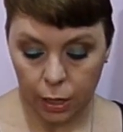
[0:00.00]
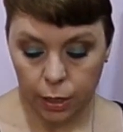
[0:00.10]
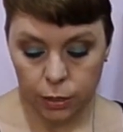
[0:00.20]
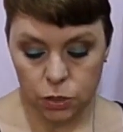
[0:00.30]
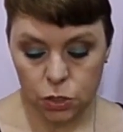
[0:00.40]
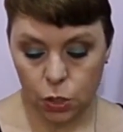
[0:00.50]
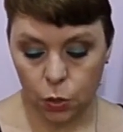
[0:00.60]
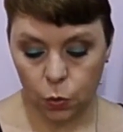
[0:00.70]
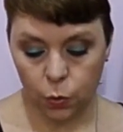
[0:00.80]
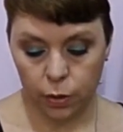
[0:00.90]

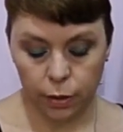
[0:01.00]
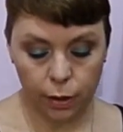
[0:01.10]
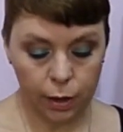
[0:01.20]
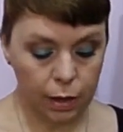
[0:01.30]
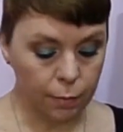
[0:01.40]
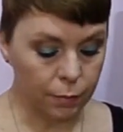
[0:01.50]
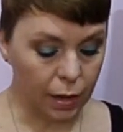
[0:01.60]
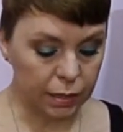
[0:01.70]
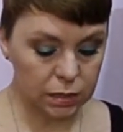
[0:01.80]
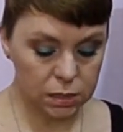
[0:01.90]
So I
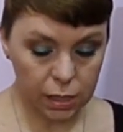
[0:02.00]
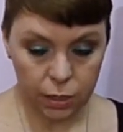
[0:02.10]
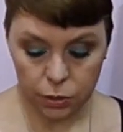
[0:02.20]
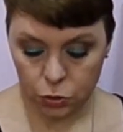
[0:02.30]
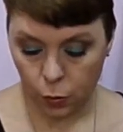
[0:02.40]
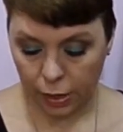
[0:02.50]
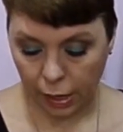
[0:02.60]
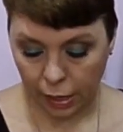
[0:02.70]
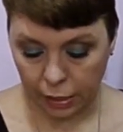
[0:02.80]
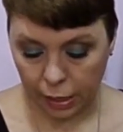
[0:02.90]
decided to go
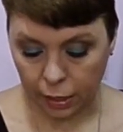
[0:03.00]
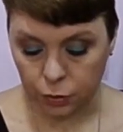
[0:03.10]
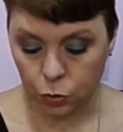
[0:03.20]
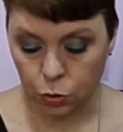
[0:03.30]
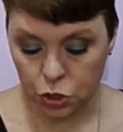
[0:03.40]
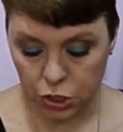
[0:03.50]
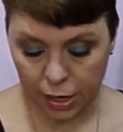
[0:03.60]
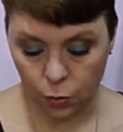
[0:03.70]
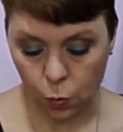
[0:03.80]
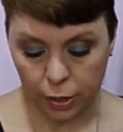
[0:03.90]
ahead and crochet
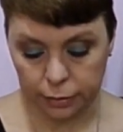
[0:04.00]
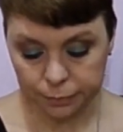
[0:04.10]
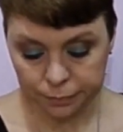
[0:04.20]
one